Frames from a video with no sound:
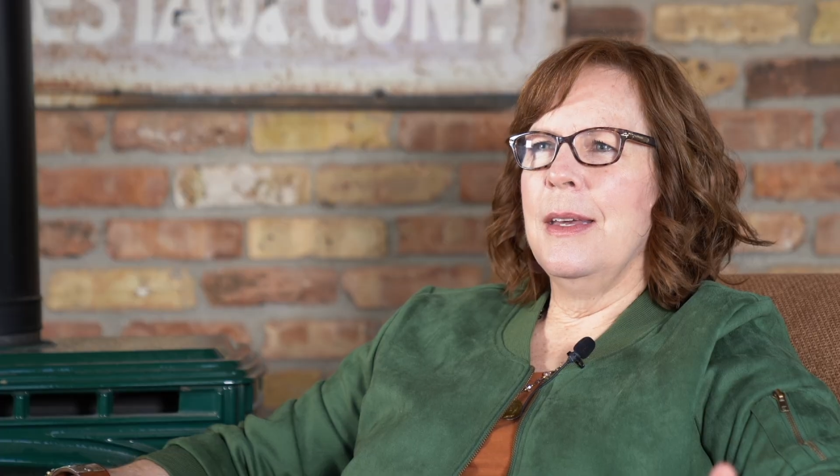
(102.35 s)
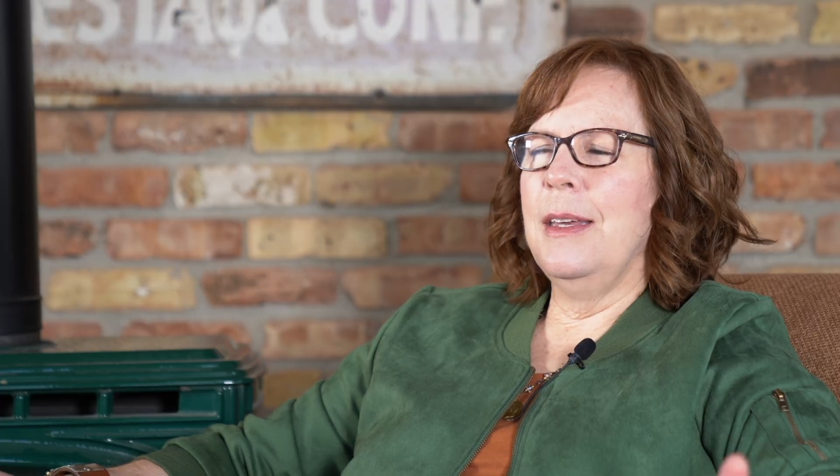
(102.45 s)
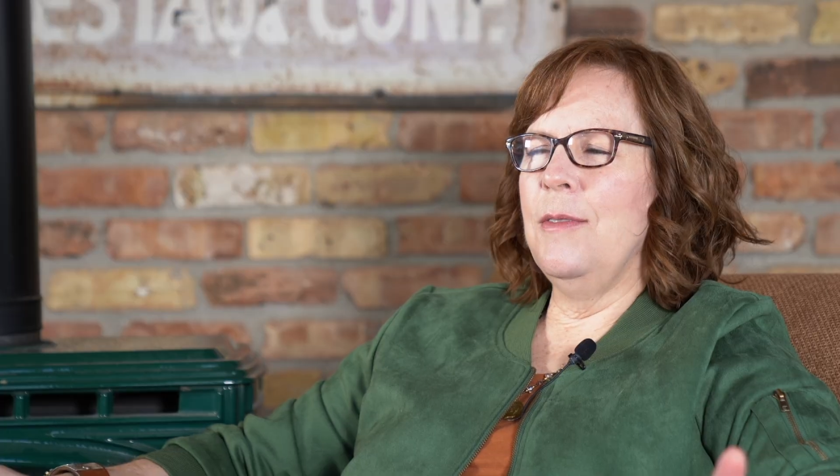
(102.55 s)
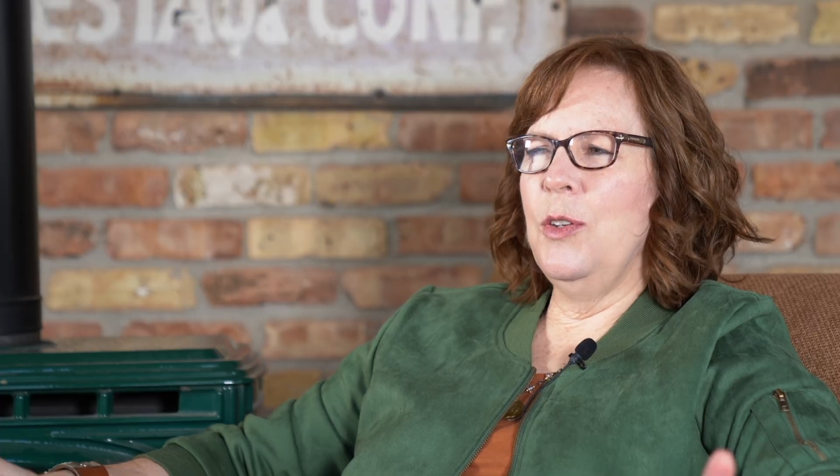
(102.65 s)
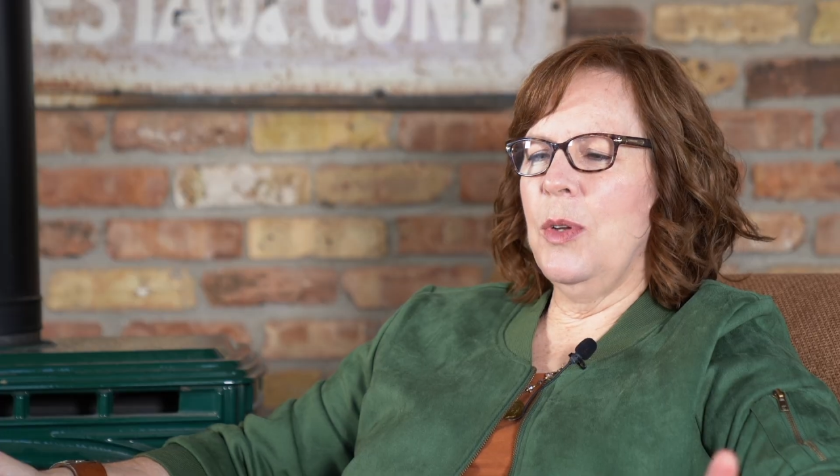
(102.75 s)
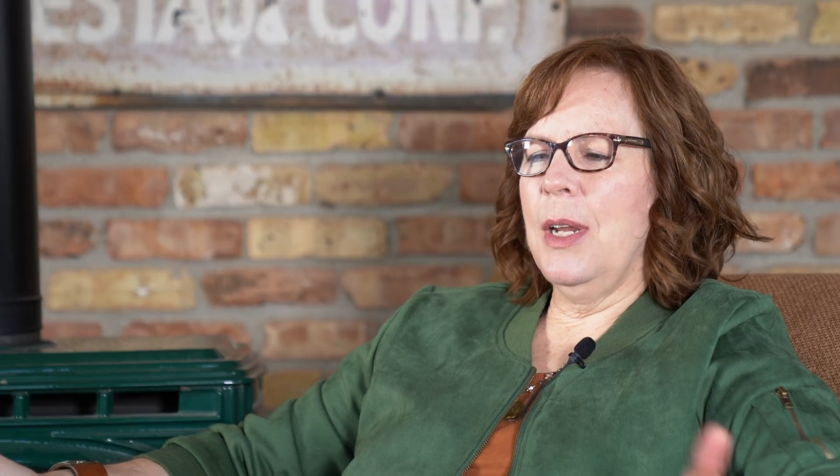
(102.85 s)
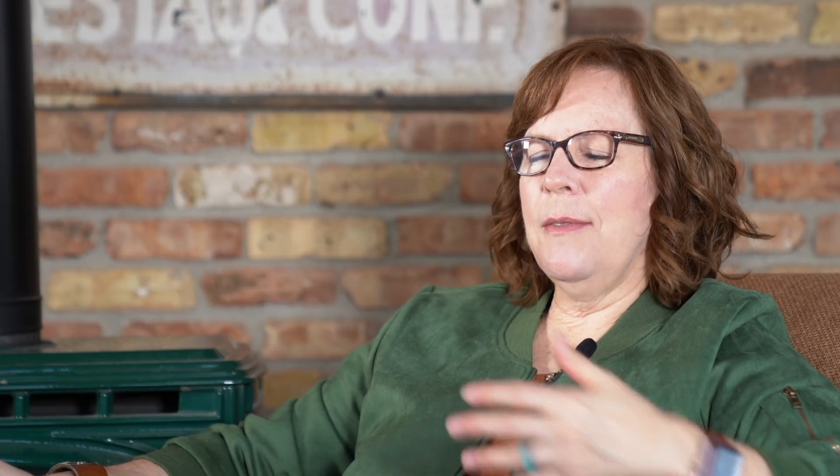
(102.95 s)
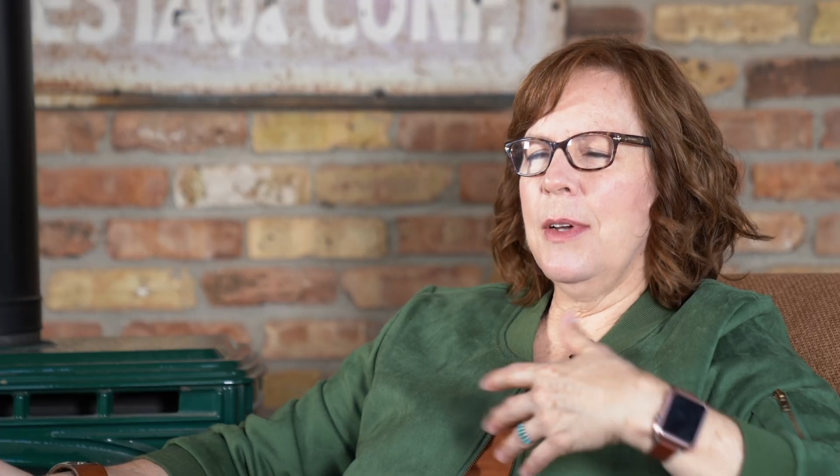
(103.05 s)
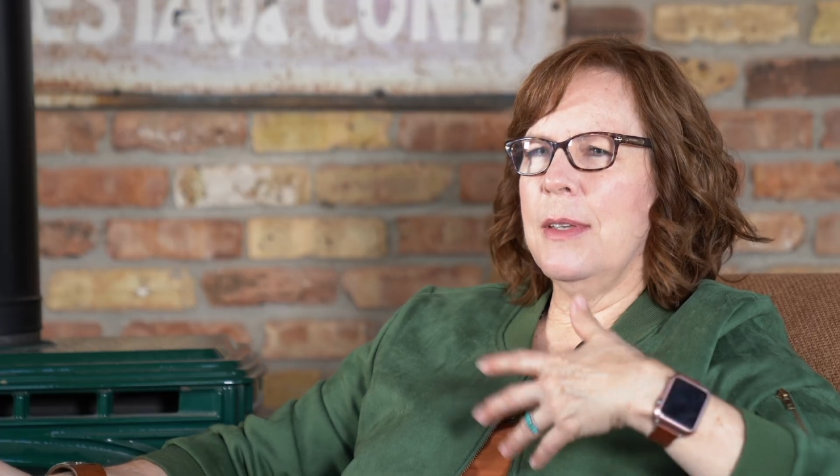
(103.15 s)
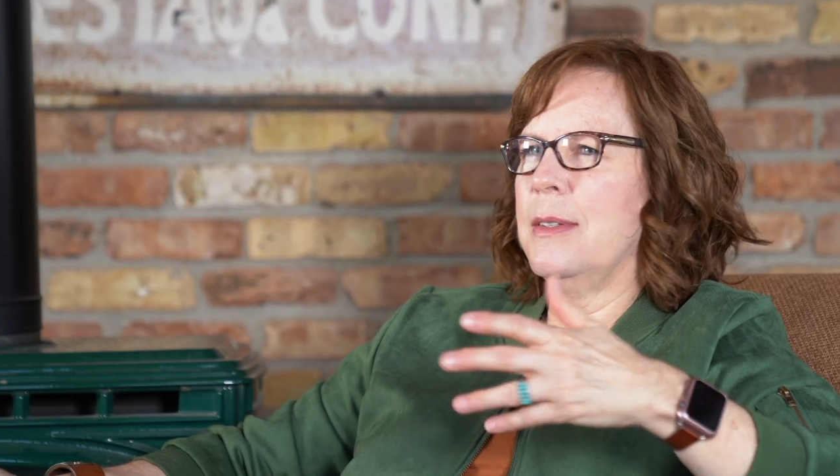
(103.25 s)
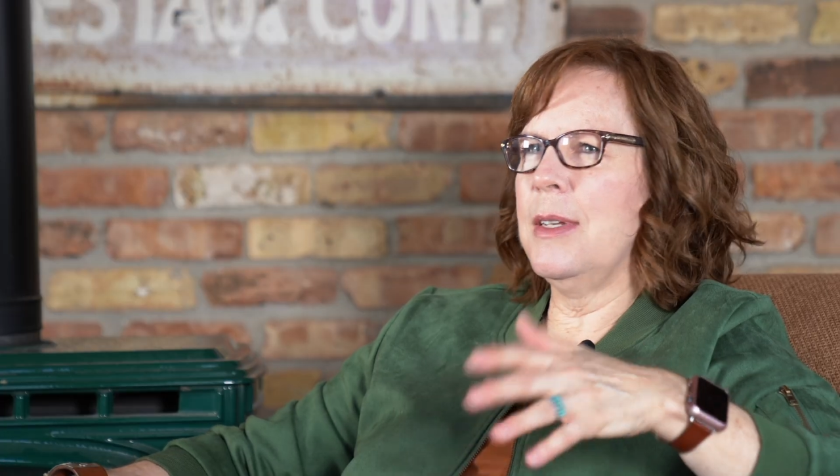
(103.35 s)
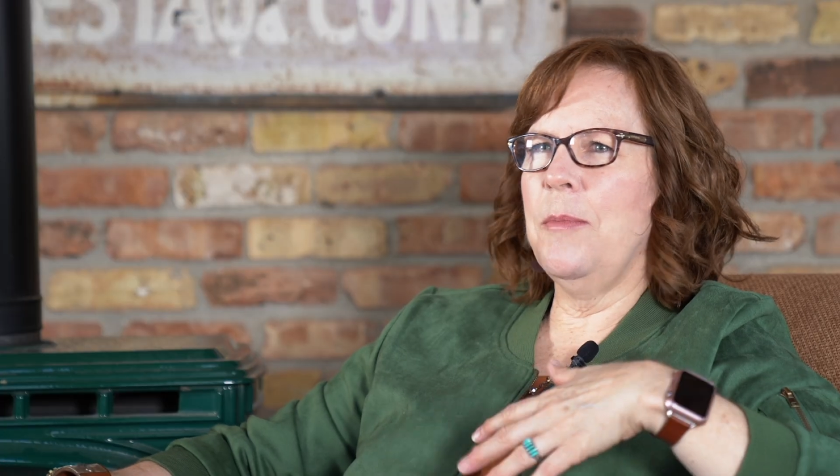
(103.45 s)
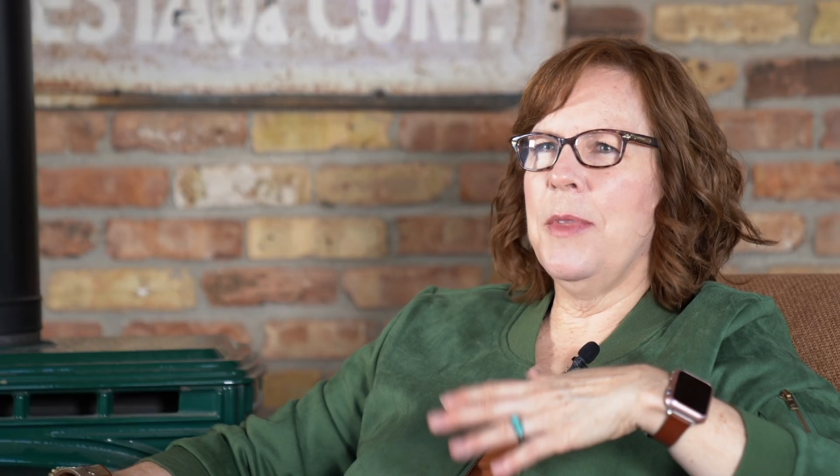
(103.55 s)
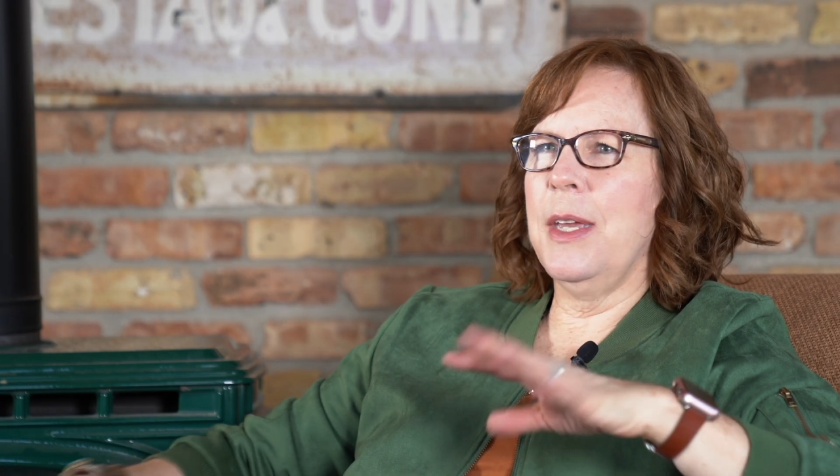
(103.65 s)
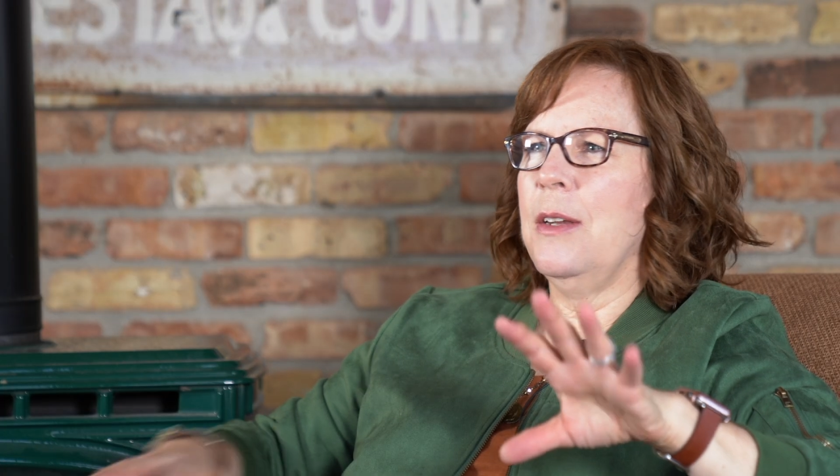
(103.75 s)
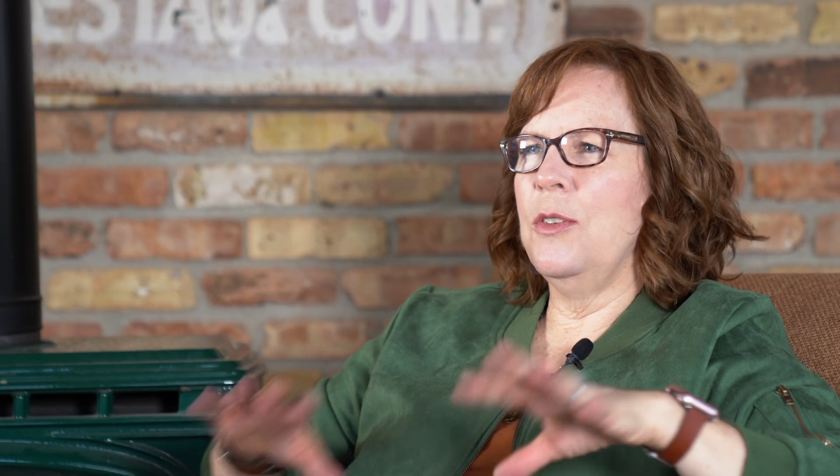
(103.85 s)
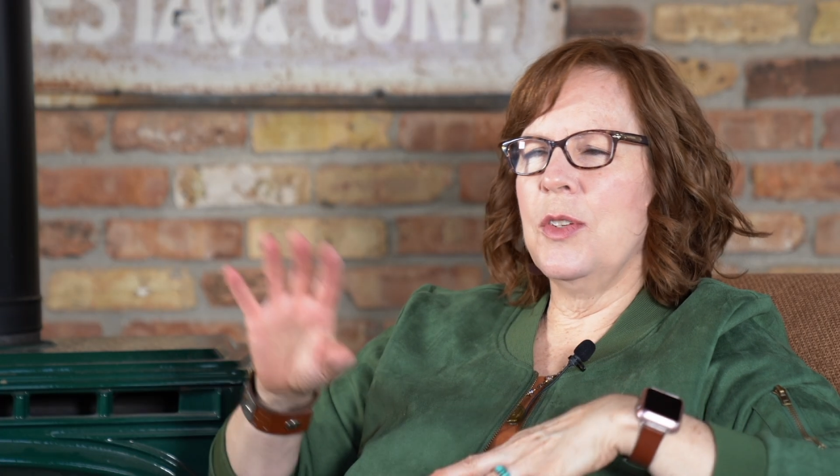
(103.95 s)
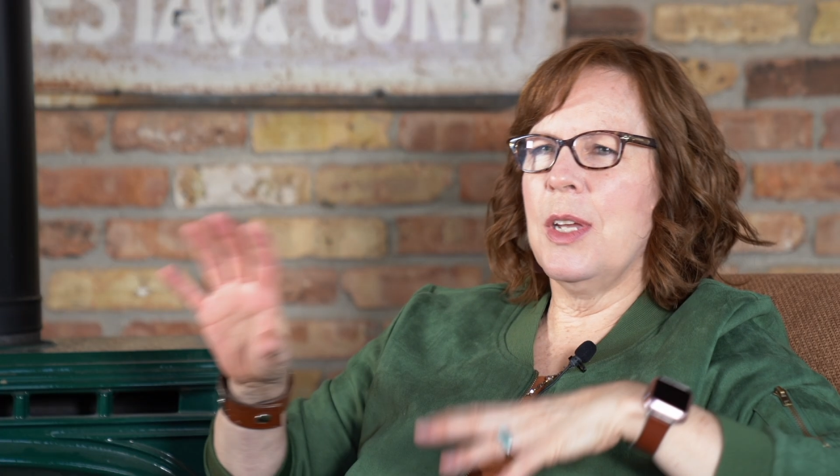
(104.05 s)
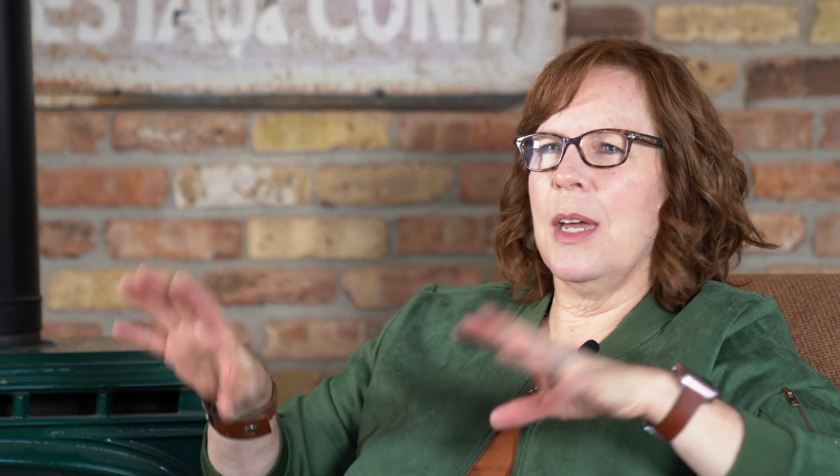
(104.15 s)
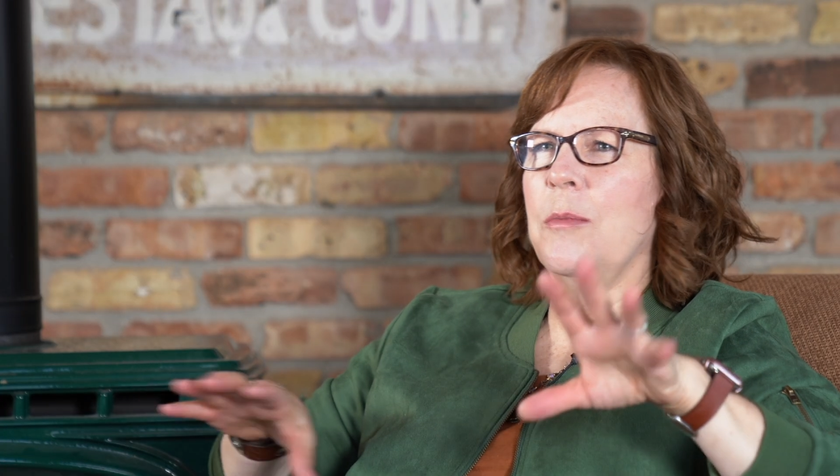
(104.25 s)
even you can have a same thing and you
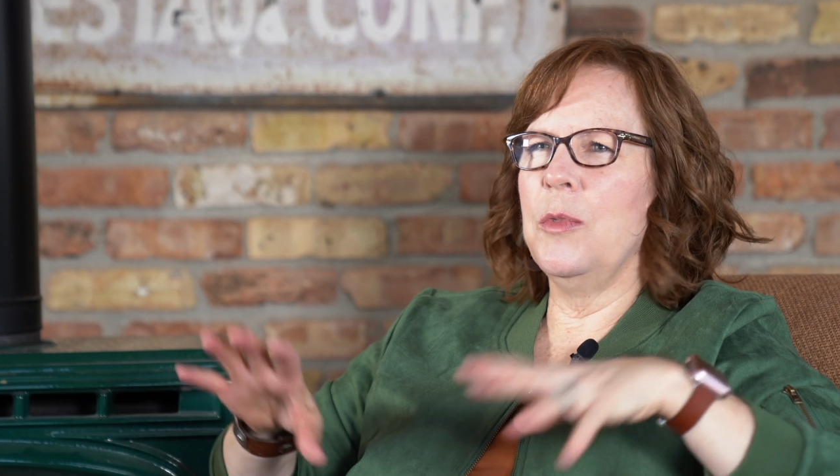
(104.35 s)
just kind